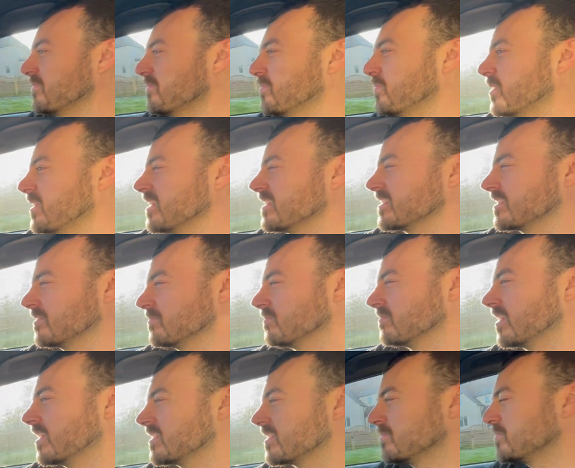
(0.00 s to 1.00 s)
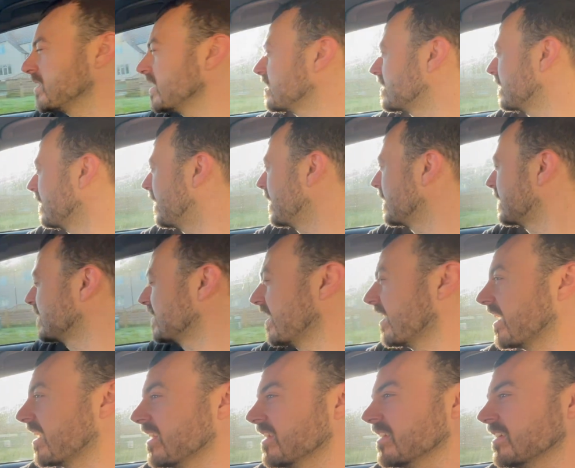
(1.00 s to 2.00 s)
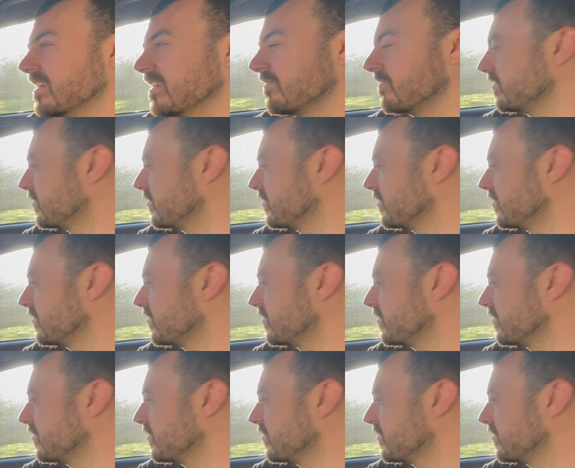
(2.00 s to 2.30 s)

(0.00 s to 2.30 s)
but there's some dislikes there for